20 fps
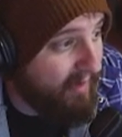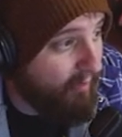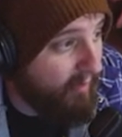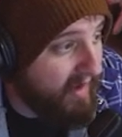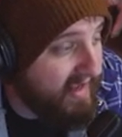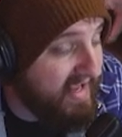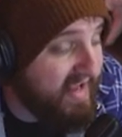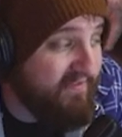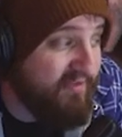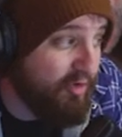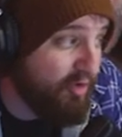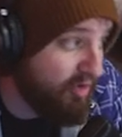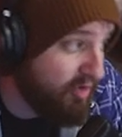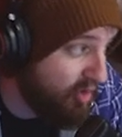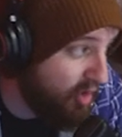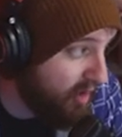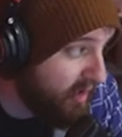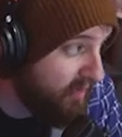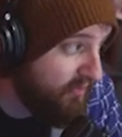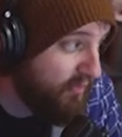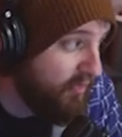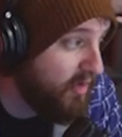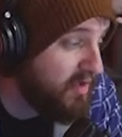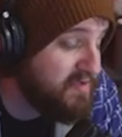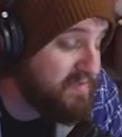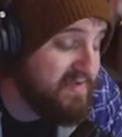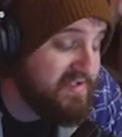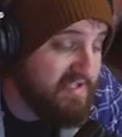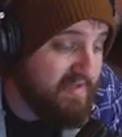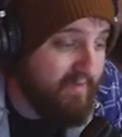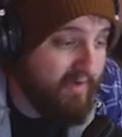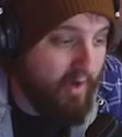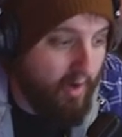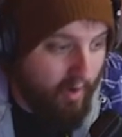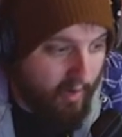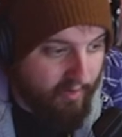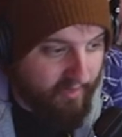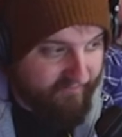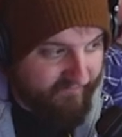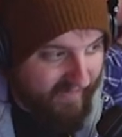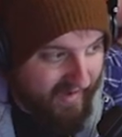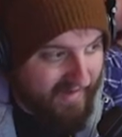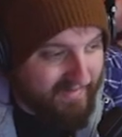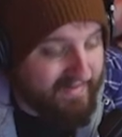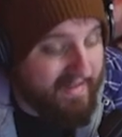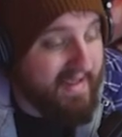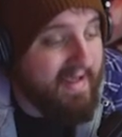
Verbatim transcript: way, if you're looking for a specific artifact,